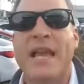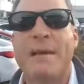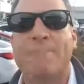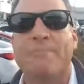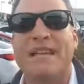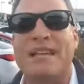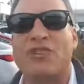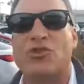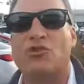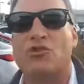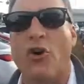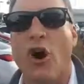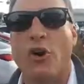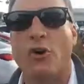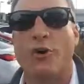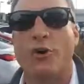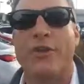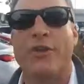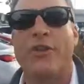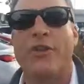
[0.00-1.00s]
Be
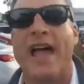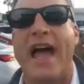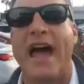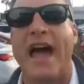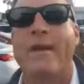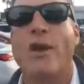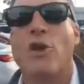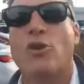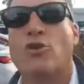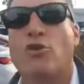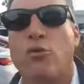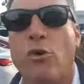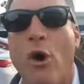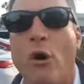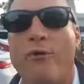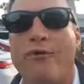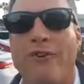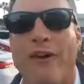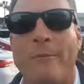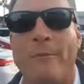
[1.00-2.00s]
stronger than that.
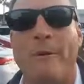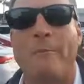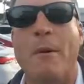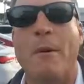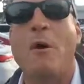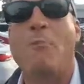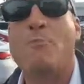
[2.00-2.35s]
Grow from them.